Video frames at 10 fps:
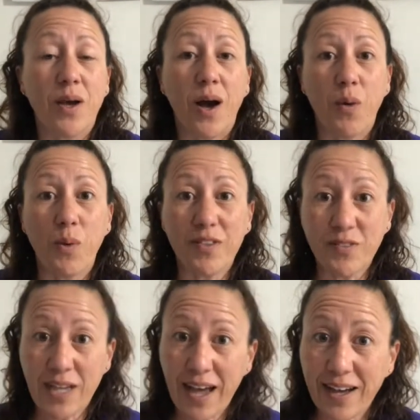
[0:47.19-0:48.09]
uh,
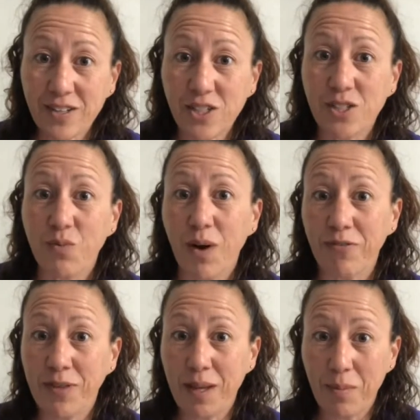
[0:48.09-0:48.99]
with tax,
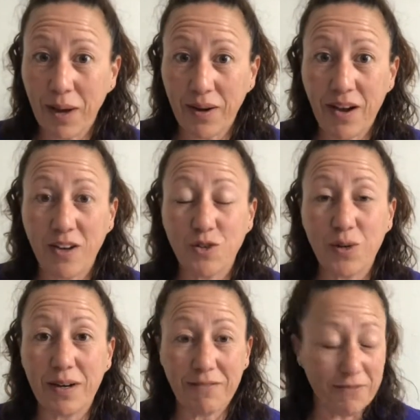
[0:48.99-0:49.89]
roughly about
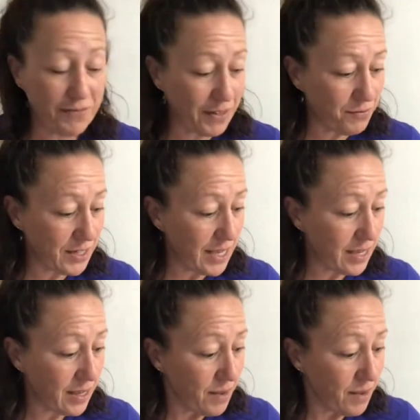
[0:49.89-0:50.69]
150.